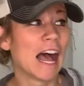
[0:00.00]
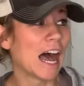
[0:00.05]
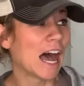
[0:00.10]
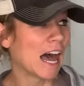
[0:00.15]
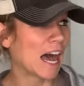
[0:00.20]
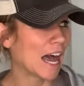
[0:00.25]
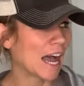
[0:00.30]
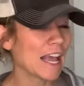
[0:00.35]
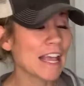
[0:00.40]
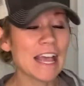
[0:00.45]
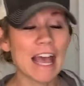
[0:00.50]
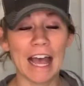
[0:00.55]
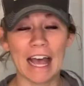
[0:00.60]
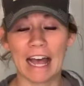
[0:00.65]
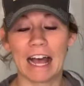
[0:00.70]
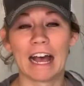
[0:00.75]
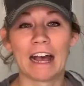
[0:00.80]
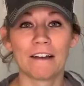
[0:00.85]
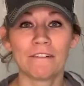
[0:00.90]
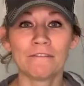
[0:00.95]
I
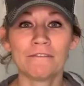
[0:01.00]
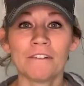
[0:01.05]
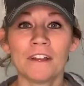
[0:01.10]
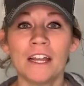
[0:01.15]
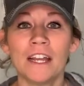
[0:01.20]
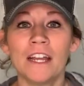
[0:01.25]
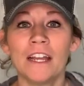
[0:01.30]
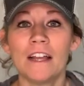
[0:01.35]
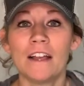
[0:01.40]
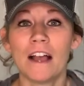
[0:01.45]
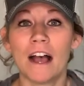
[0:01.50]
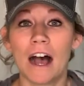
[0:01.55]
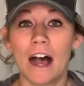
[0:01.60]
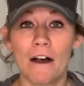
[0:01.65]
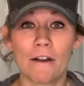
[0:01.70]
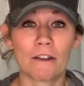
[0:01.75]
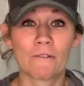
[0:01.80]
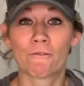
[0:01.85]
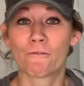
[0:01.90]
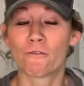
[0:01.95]
have
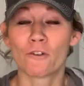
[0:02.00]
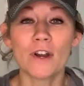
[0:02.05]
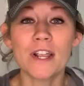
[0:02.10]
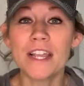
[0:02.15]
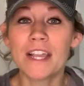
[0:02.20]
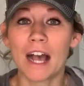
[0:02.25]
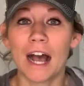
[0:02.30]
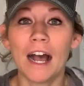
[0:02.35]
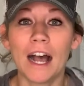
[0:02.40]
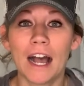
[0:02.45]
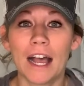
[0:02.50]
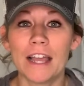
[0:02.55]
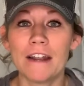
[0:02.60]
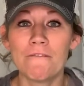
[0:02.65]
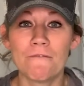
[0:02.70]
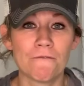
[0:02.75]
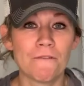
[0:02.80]
a free guide,